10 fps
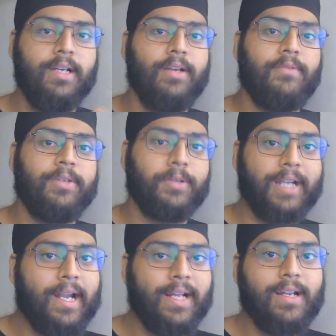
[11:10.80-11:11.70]
We could
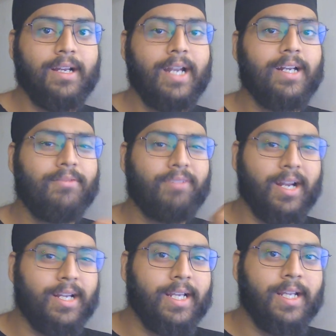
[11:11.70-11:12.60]
get it
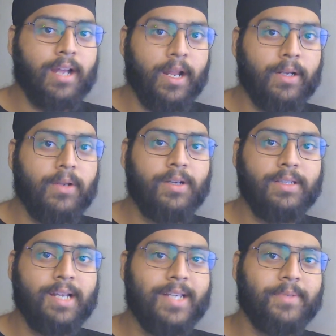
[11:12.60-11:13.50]
finally run on
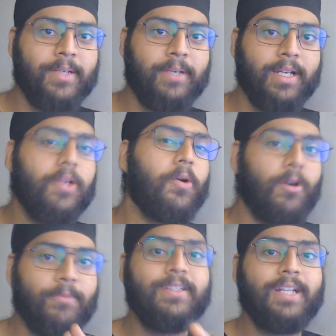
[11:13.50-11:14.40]
the Raspberry Pi. No,
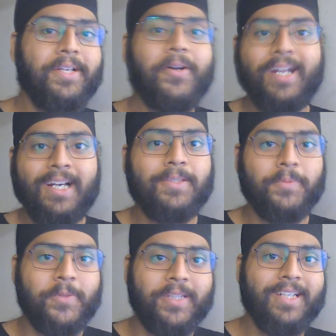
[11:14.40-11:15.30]
obviously not as
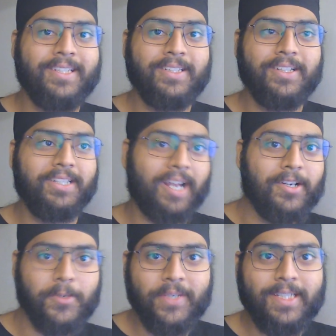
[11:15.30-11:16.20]
smooth as a
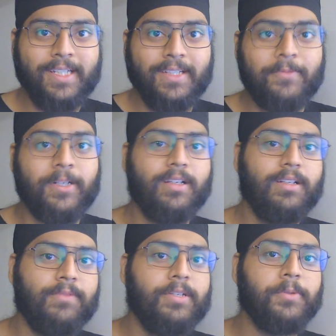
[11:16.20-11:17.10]
standard PC,
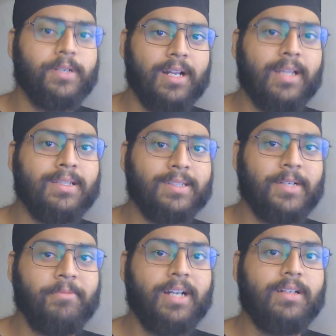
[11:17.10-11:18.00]
which would run the
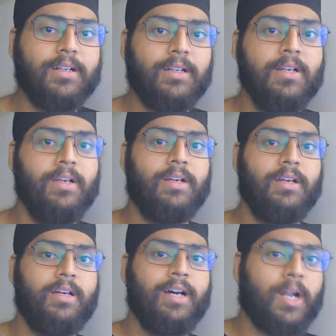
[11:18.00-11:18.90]
script at
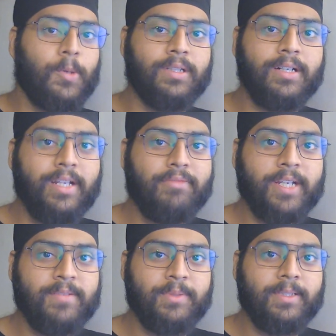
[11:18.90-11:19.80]
around 30
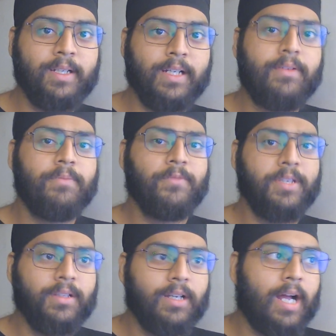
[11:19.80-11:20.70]
frames per second.
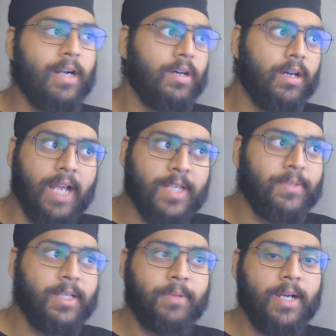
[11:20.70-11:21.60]
A
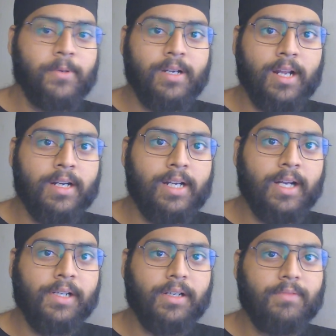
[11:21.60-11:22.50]
Raspberry Pi would run it
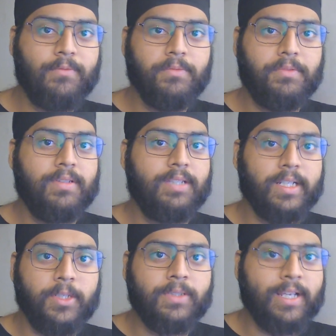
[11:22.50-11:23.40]
at
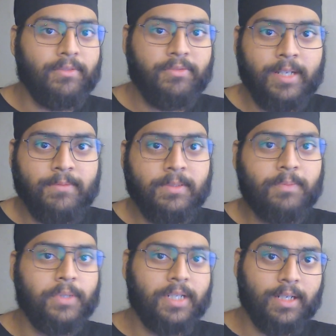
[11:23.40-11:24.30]
6 to 7 frames
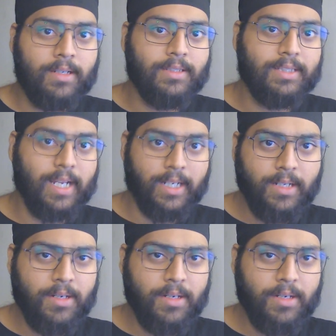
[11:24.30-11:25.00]
per second,